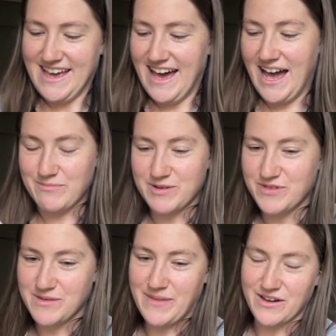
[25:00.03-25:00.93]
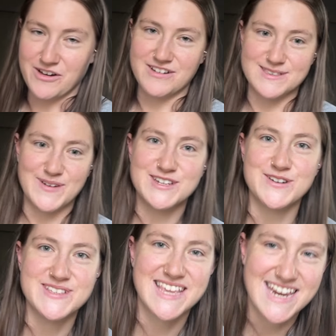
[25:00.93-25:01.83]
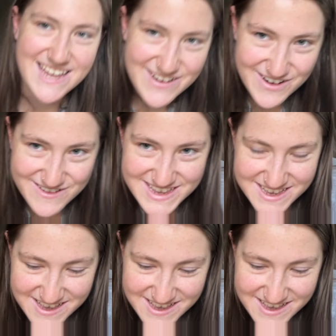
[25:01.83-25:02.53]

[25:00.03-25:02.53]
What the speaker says: I'm going to put them back on because my toes are getting cold.